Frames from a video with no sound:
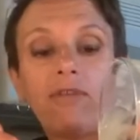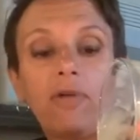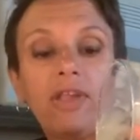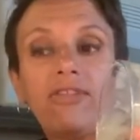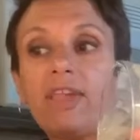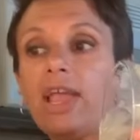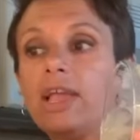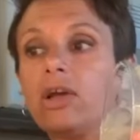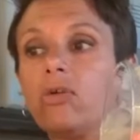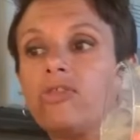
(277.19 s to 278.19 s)
Now they say
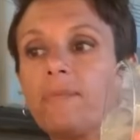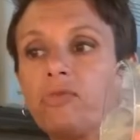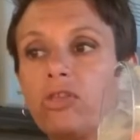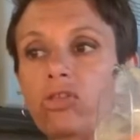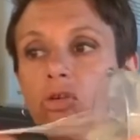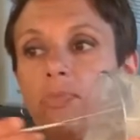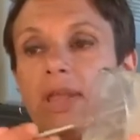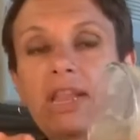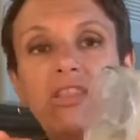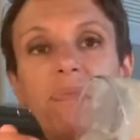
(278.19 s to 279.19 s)
it goes up to 2
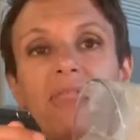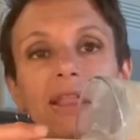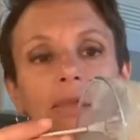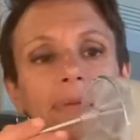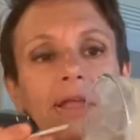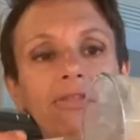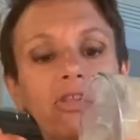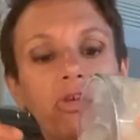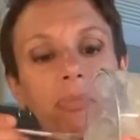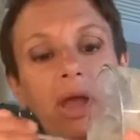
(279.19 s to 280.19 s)
minutes, but that depends
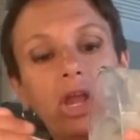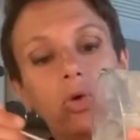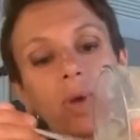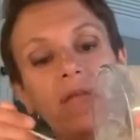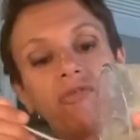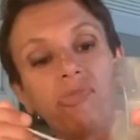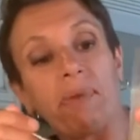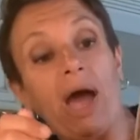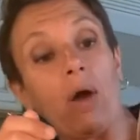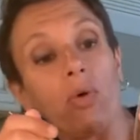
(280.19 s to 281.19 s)
on your microwave's
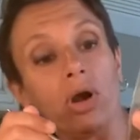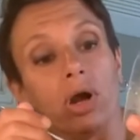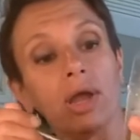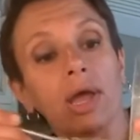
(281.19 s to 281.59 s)
power